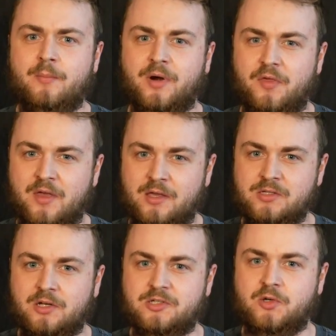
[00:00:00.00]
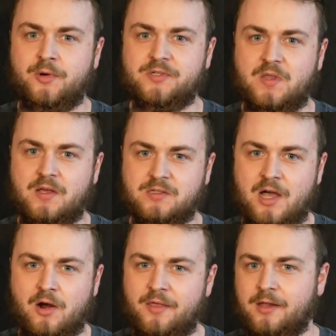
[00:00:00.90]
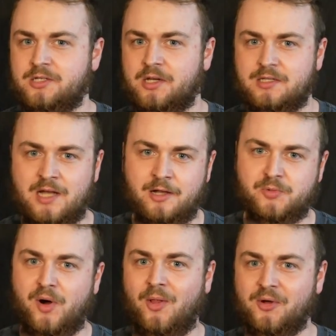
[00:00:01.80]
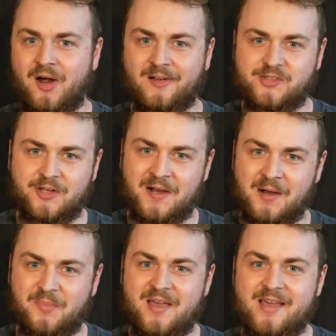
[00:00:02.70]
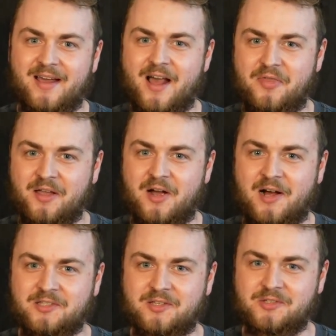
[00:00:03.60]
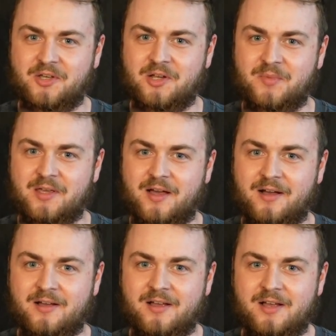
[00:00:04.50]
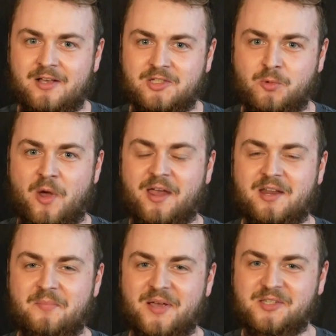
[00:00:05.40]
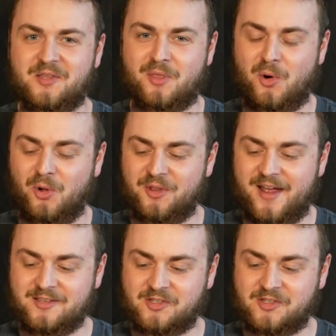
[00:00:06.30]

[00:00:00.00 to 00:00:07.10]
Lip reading: but I think he's going to squeeze things out. I think he's going to touch Paulo Costa up, and I think Costa's going to be swinging and missing the whole night.